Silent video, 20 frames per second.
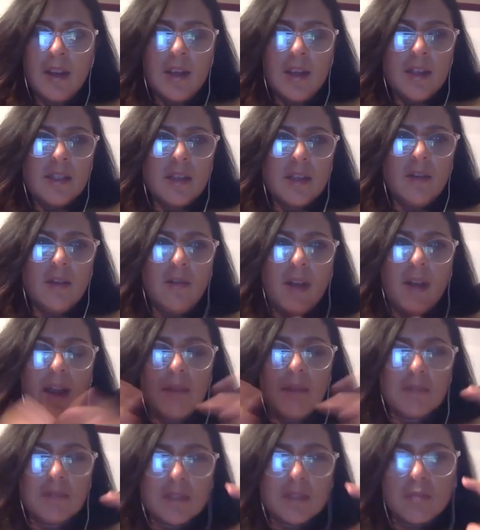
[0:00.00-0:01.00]
So I
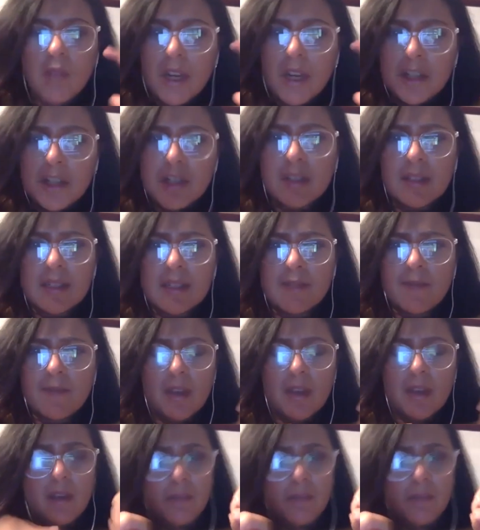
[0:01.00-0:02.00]
was watching this
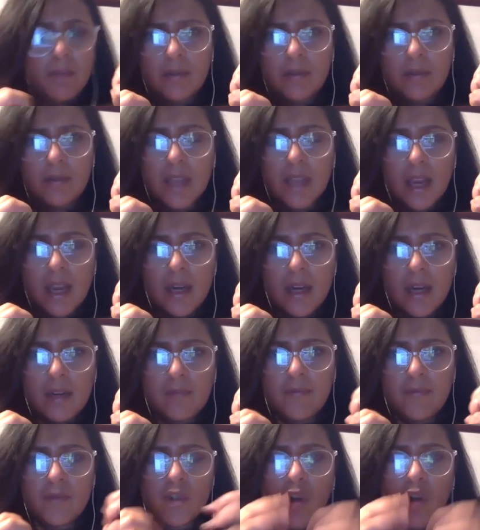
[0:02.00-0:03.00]
film and I was kind of
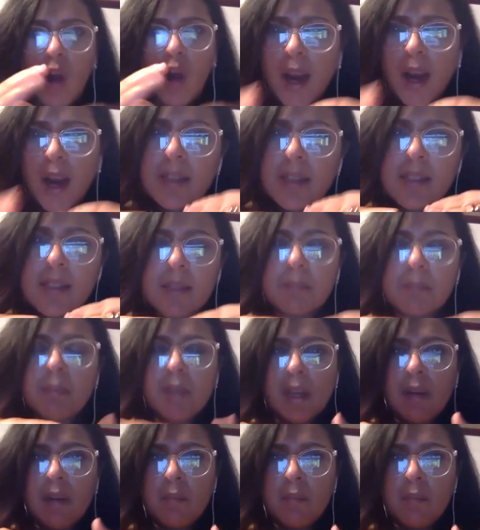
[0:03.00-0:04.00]
trying to
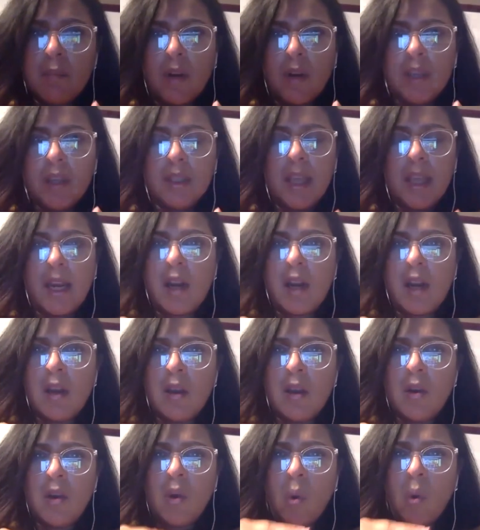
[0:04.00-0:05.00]
pinpoint,
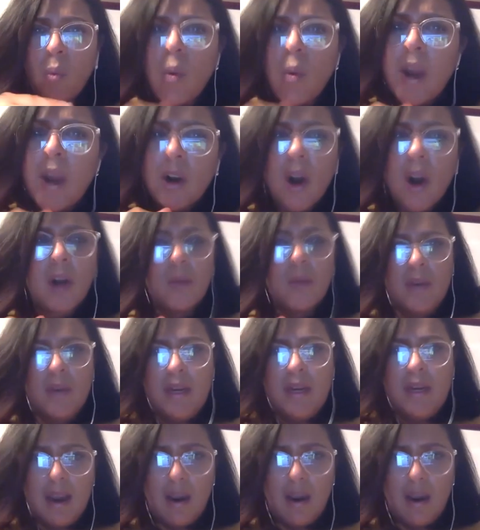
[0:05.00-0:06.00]
where are we
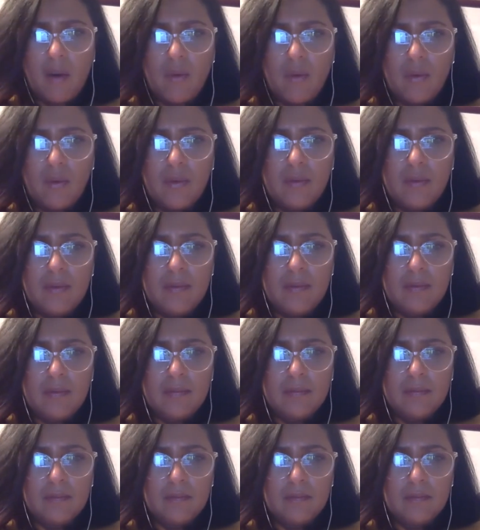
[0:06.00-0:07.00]
now,
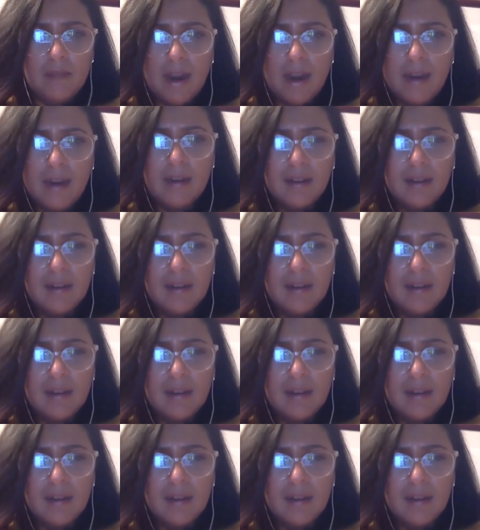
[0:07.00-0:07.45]
right?